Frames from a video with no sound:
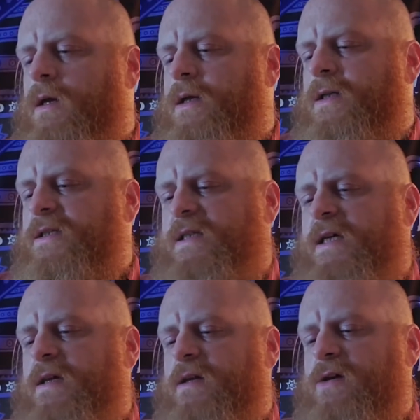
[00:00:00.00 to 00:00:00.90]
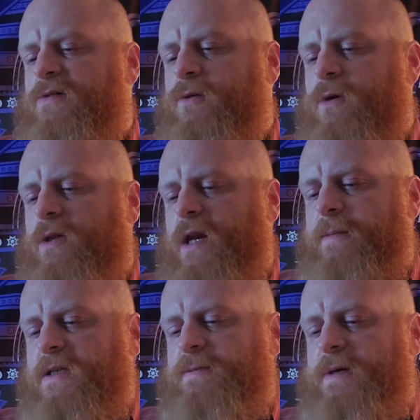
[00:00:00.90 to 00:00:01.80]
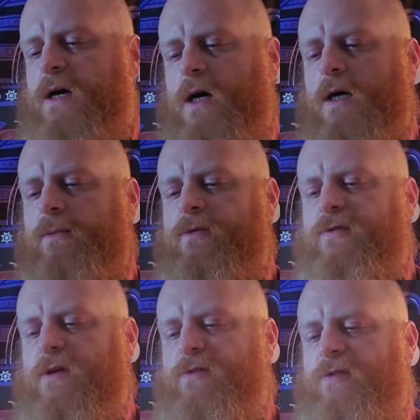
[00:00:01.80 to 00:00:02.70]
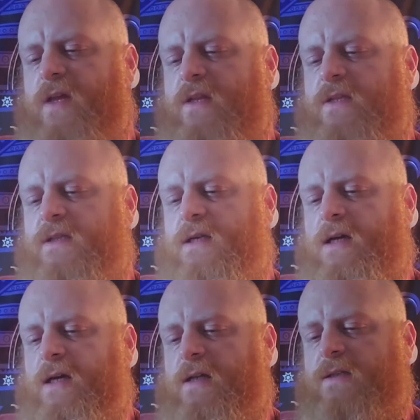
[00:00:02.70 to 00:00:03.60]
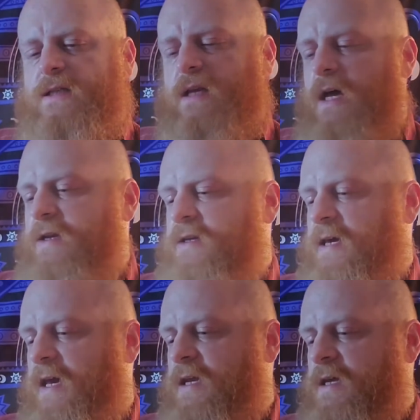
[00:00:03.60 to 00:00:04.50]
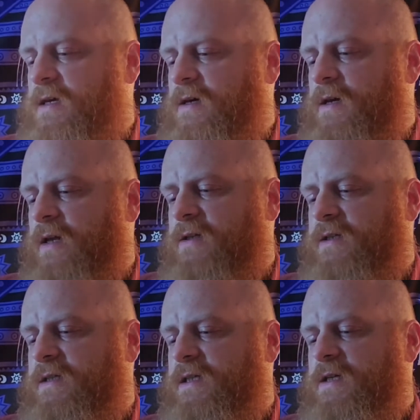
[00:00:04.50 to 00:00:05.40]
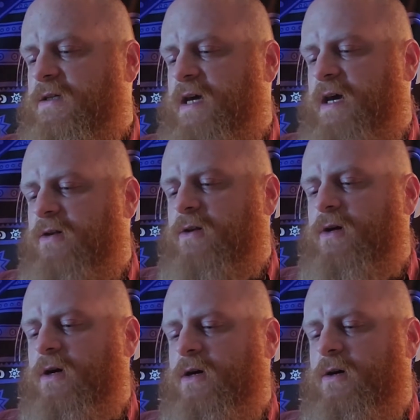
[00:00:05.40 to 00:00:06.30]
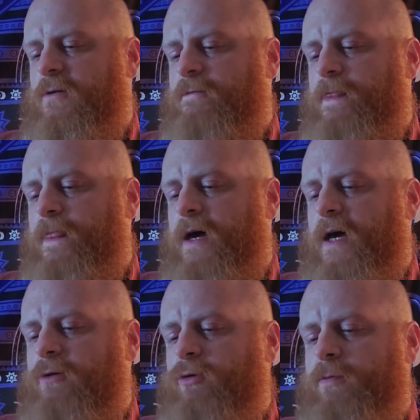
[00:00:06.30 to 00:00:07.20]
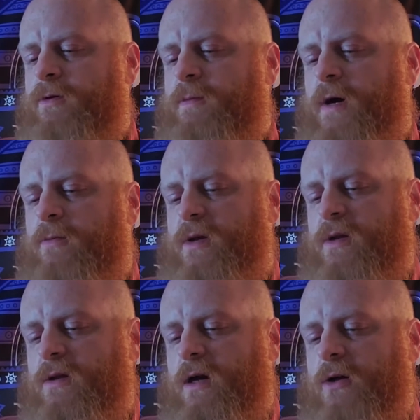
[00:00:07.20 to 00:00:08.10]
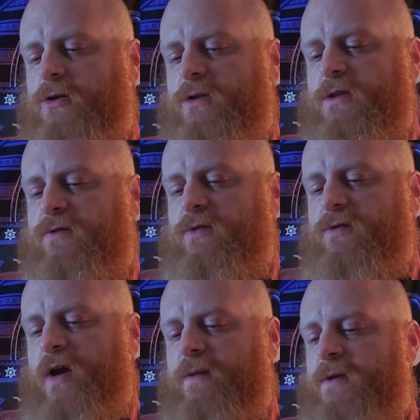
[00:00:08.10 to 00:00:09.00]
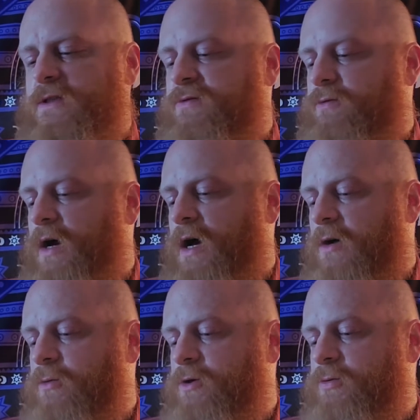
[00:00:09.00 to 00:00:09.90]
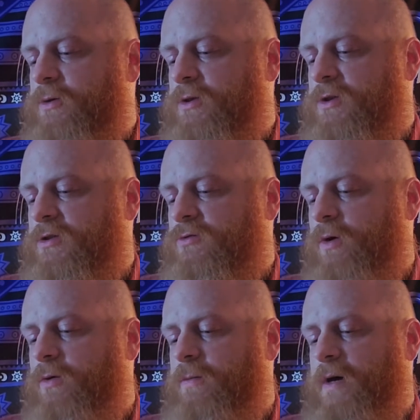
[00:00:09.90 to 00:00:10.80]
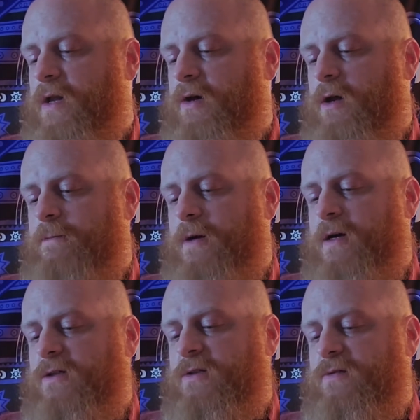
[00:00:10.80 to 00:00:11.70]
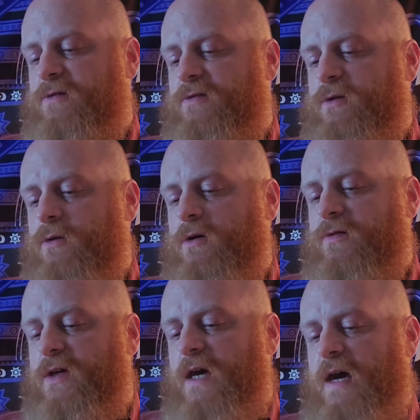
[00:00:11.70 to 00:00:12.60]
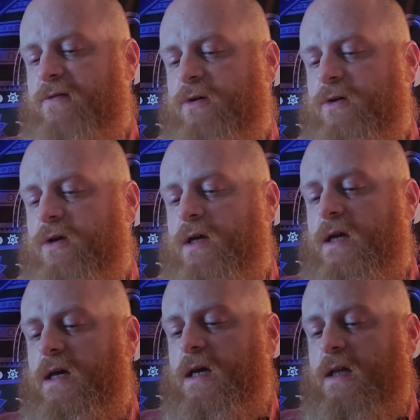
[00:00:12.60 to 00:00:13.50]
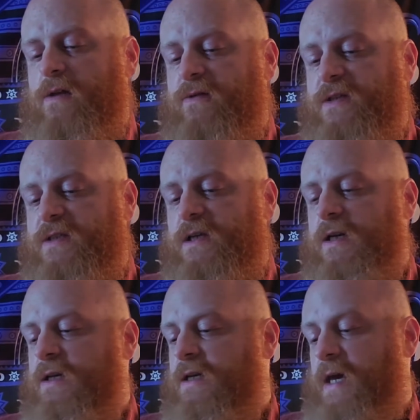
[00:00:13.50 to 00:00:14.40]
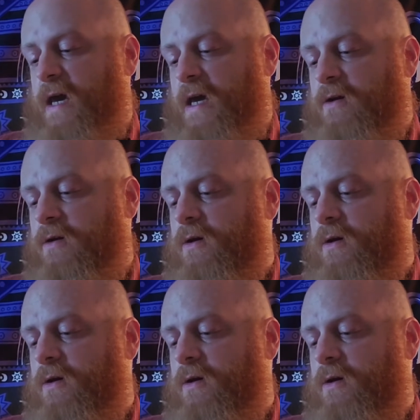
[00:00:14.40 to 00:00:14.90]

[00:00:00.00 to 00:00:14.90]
Seeing, therefore, that I must be armed for defense against an uncanny and unseen attack in the dark, I grouped about me the largest of the fragments of rock which were strewn upon all parts of the floor of the cavern in the vicinity and,